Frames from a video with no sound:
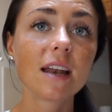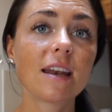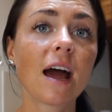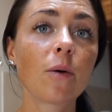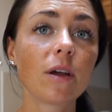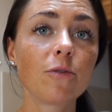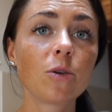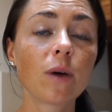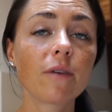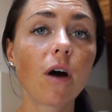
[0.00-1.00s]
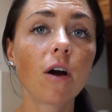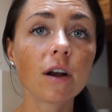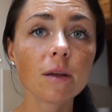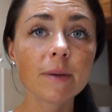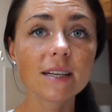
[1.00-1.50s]
Now, if you have
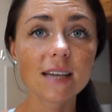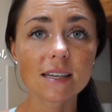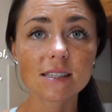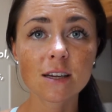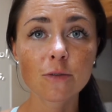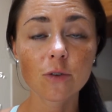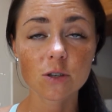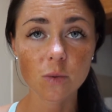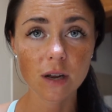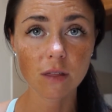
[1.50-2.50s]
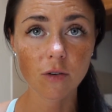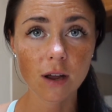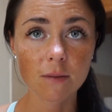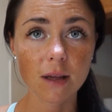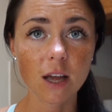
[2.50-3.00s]
already been tested for
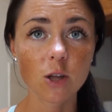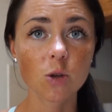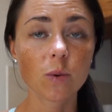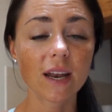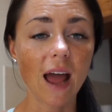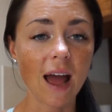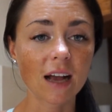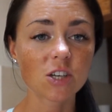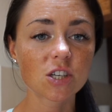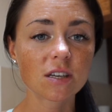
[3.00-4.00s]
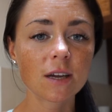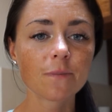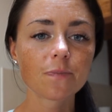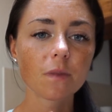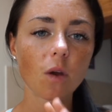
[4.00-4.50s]
23andMe, you can
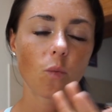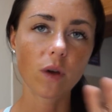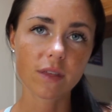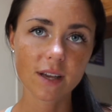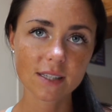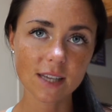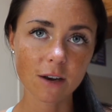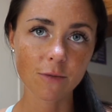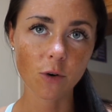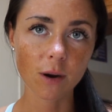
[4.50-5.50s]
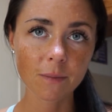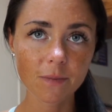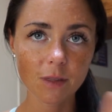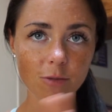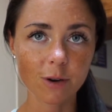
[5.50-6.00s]
actually, with a consent form
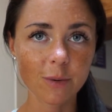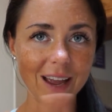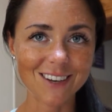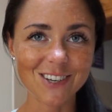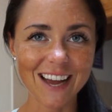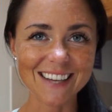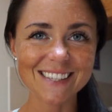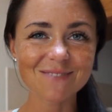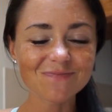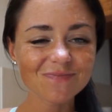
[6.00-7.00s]
through AGS,